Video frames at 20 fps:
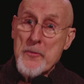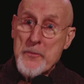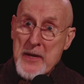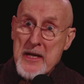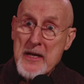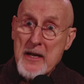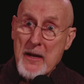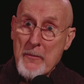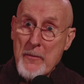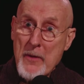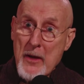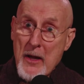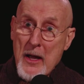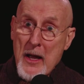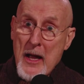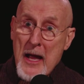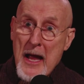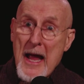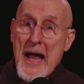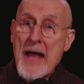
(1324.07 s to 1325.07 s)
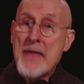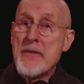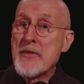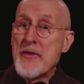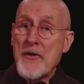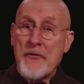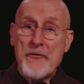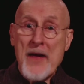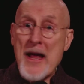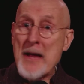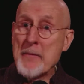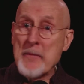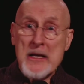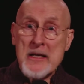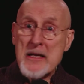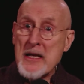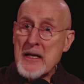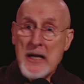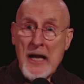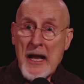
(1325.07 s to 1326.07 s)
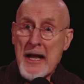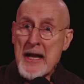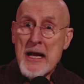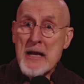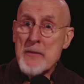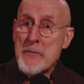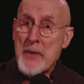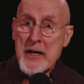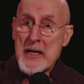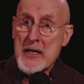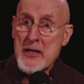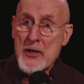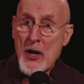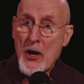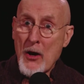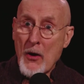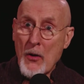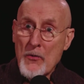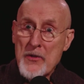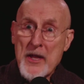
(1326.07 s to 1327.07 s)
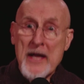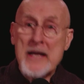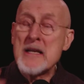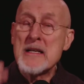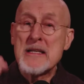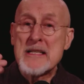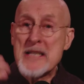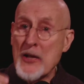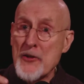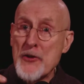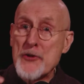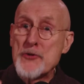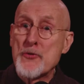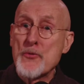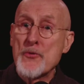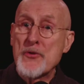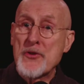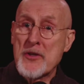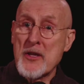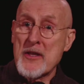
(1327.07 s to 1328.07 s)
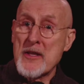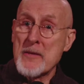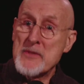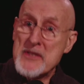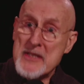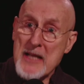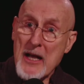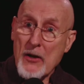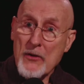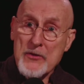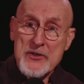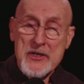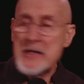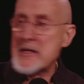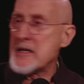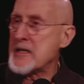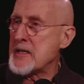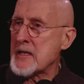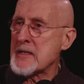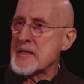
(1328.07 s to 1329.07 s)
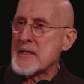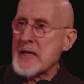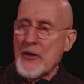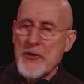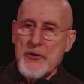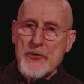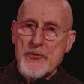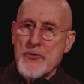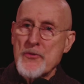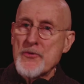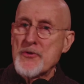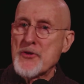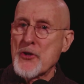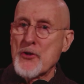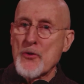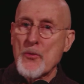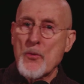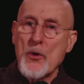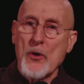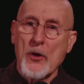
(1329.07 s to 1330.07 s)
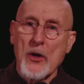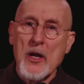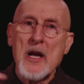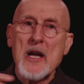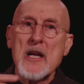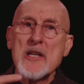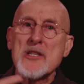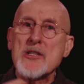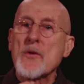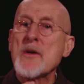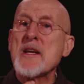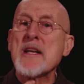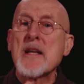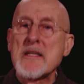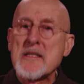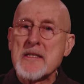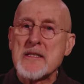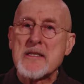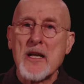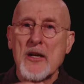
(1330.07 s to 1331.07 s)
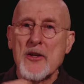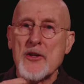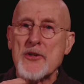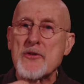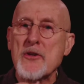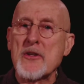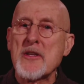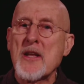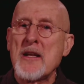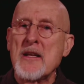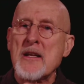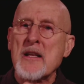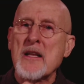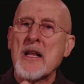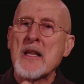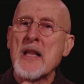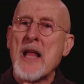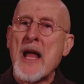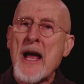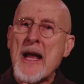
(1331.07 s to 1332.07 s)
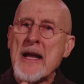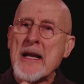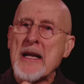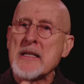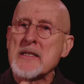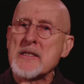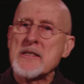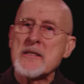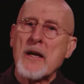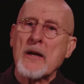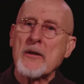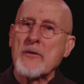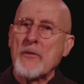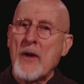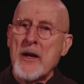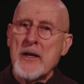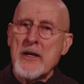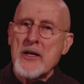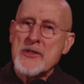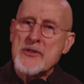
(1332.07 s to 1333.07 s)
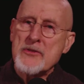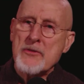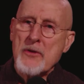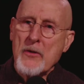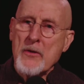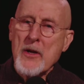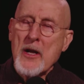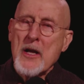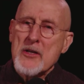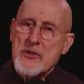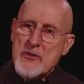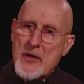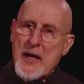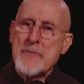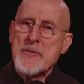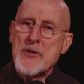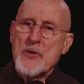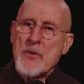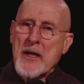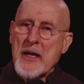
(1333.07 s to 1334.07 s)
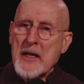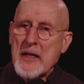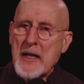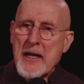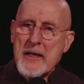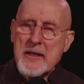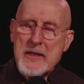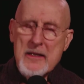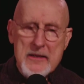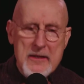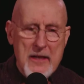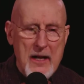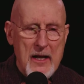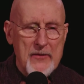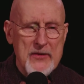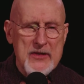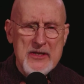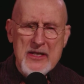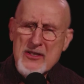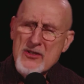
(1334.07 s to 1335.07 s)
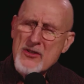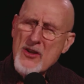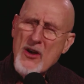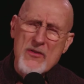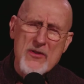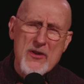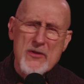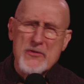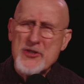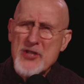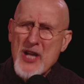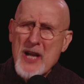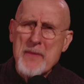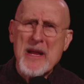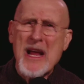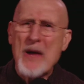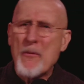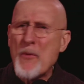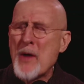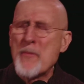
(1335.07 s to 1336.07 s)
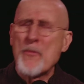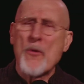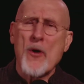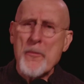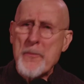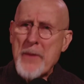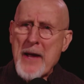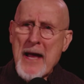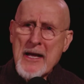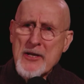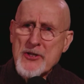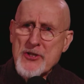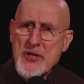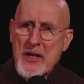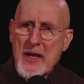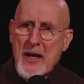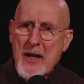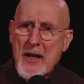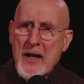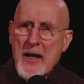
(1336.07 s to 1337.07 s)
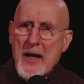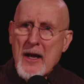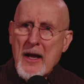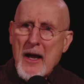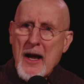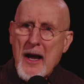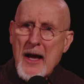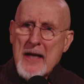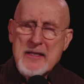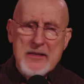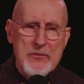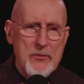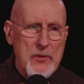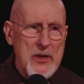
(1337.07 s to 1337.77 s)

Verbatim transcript: beat him. And the family didn't let anybody know. They didn't tell the truth to themselves and they didn't tell the truth to the world. So he doesn't tell the truth and the lie gets stuck right in his throat. So I'm doing it like this. And Oliver says, No, no, Jamie, I want more passion. I said,